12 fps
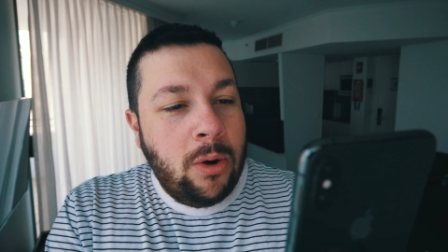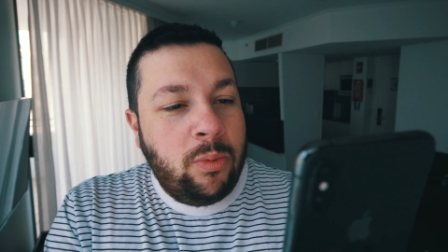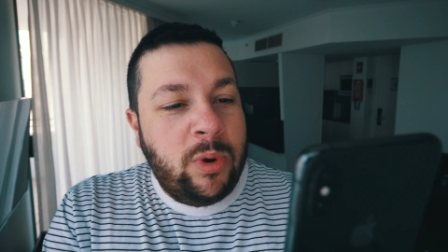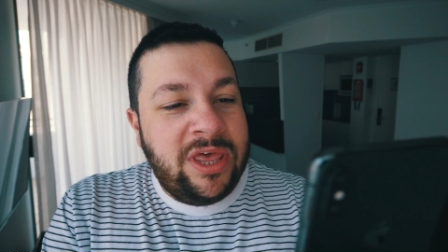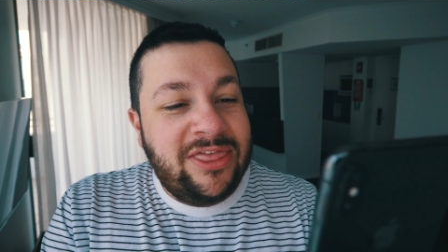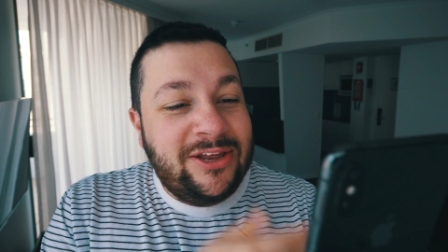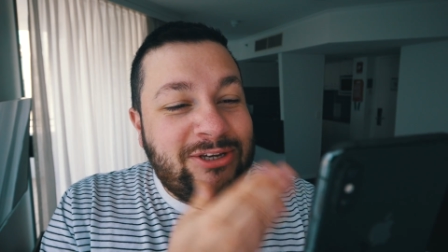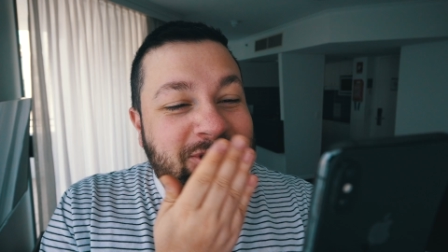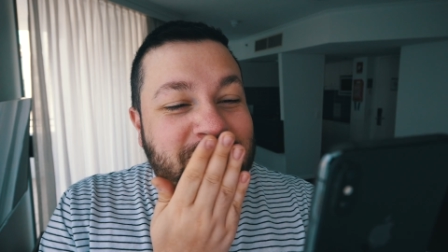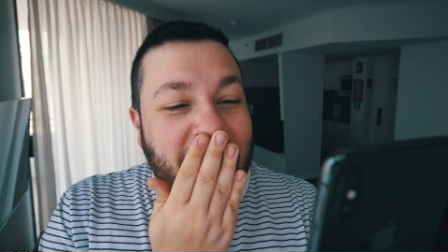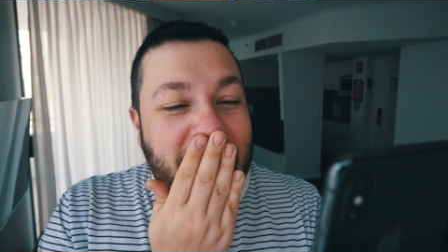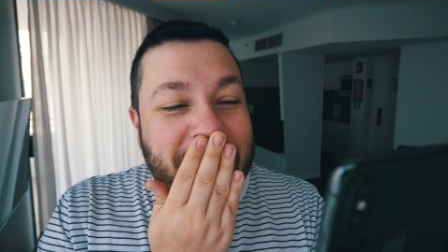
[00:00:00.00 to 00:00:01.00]
with the
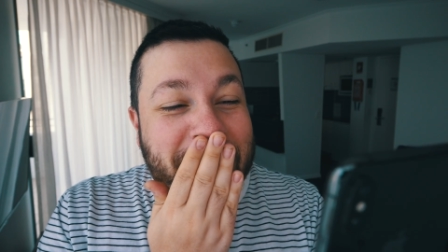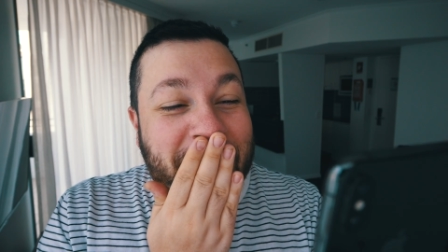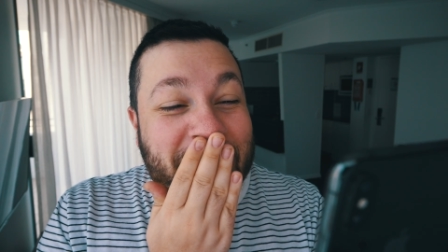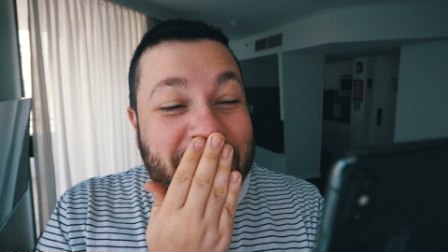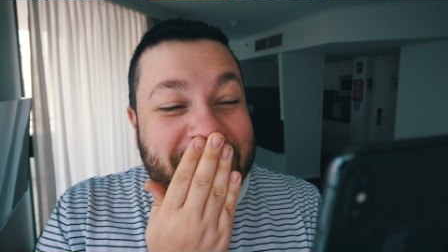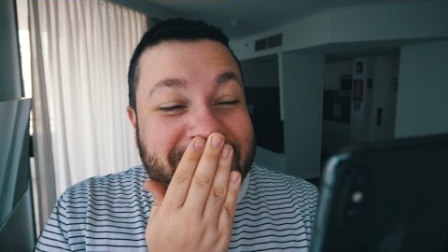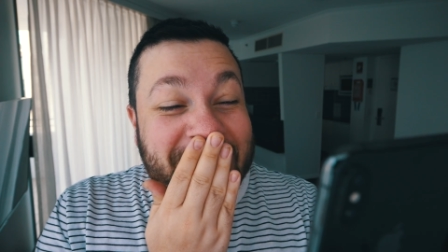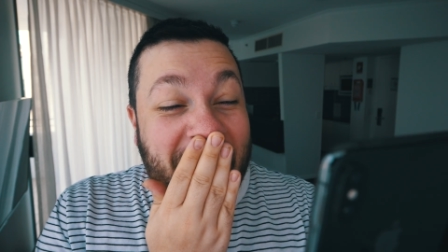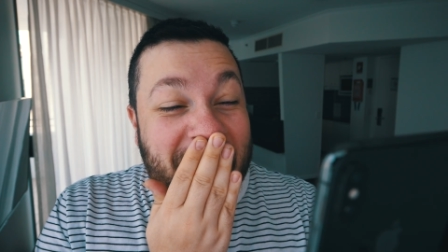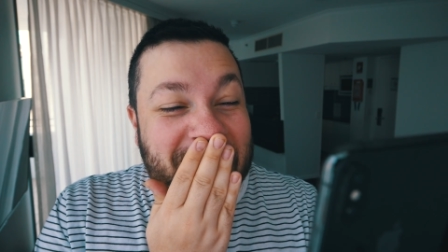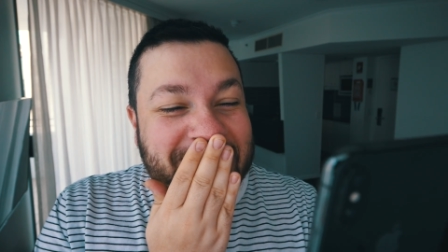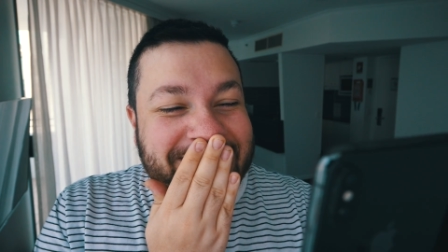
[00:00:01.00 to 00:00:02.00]
dog poo
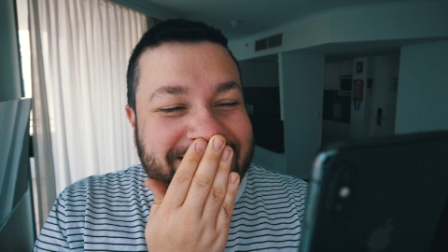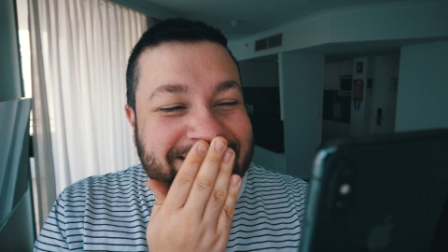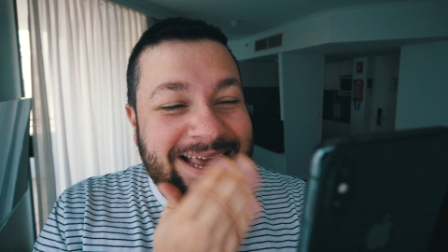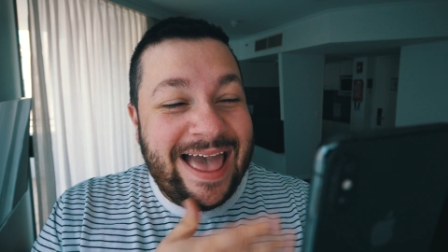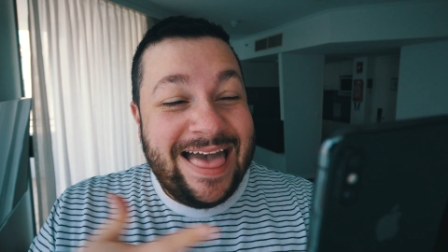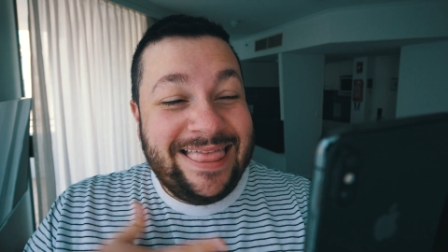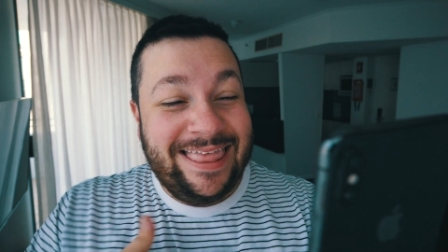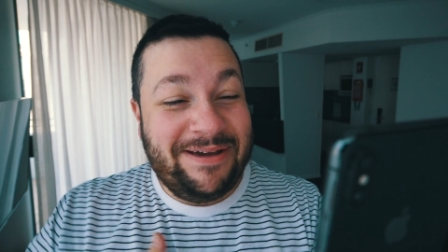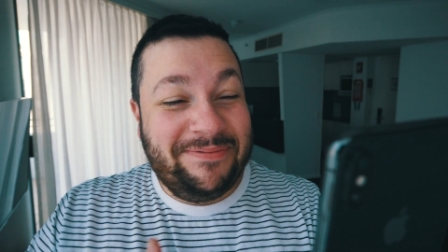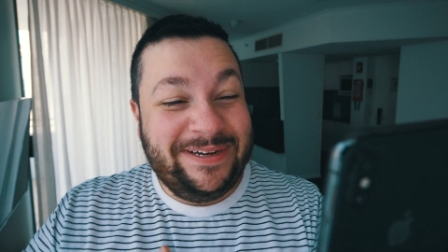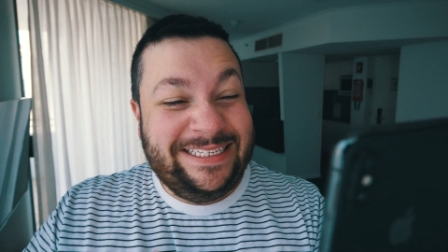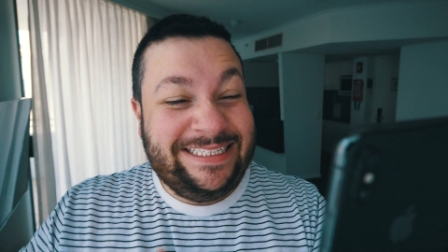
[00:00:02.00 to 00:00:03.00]
tongs
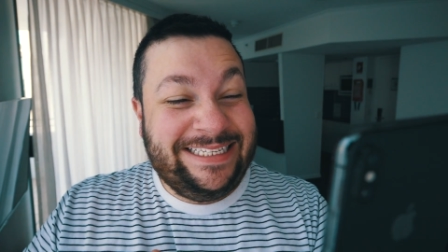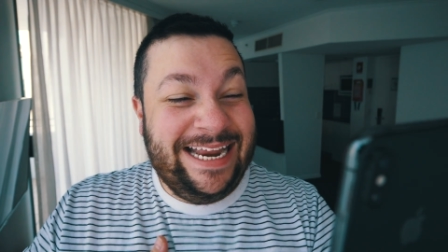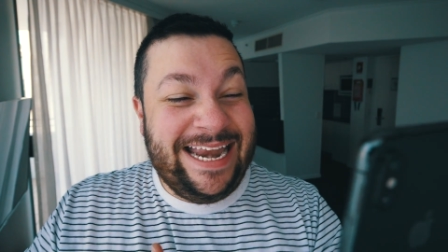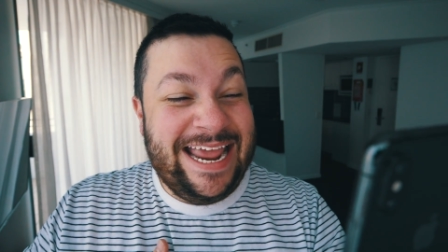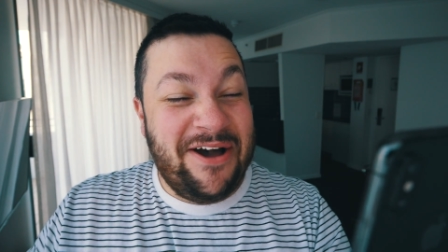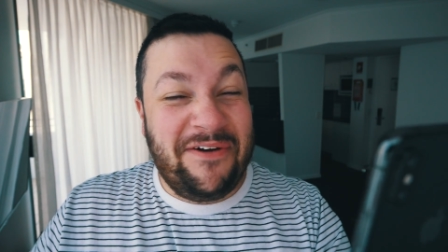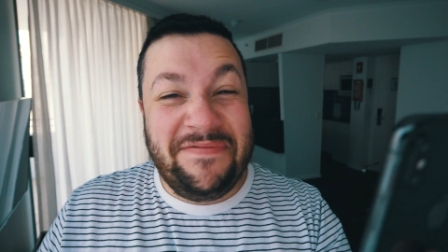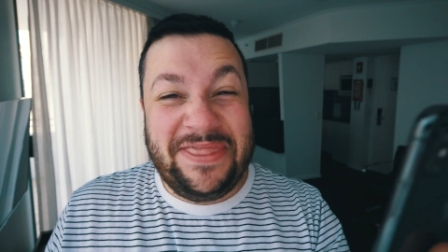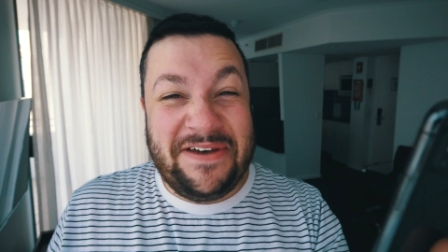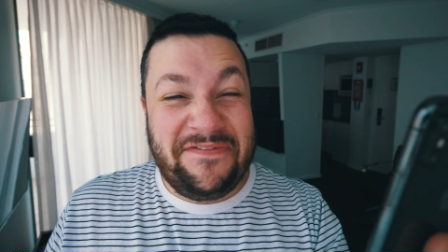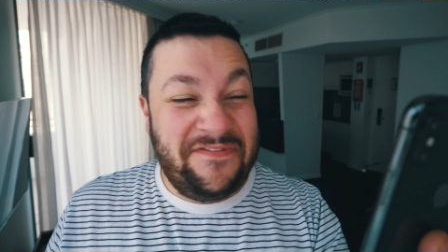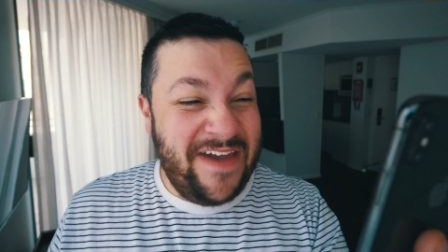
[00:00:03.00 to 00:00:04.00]
that were sitting on
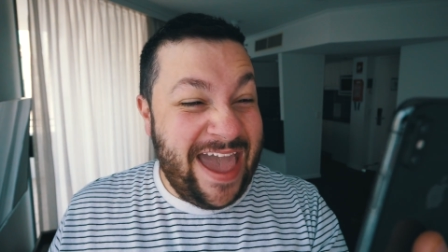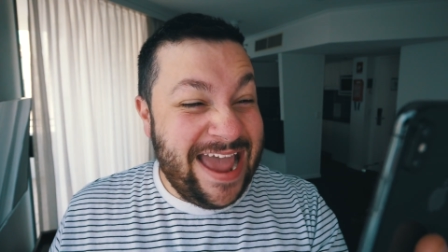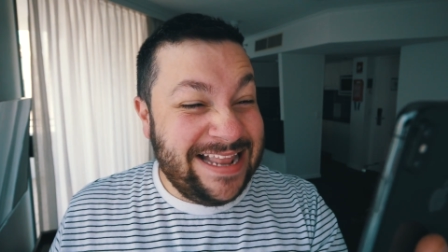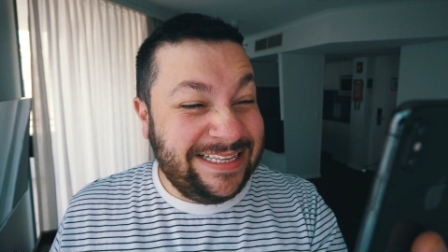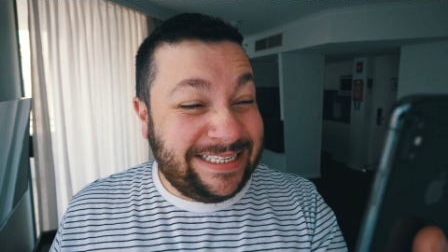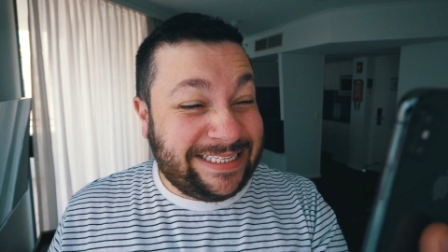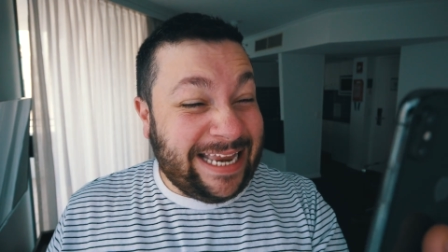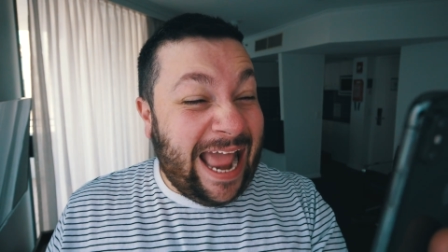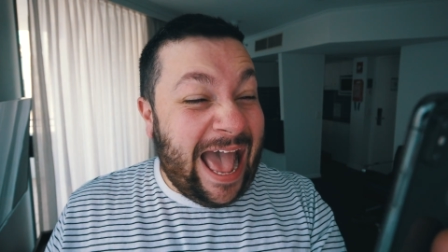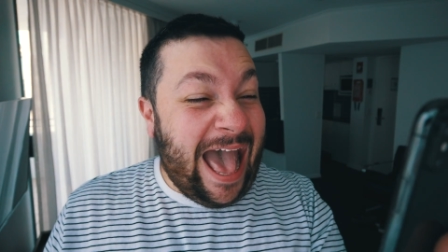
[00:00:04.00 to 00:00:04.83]
the fence.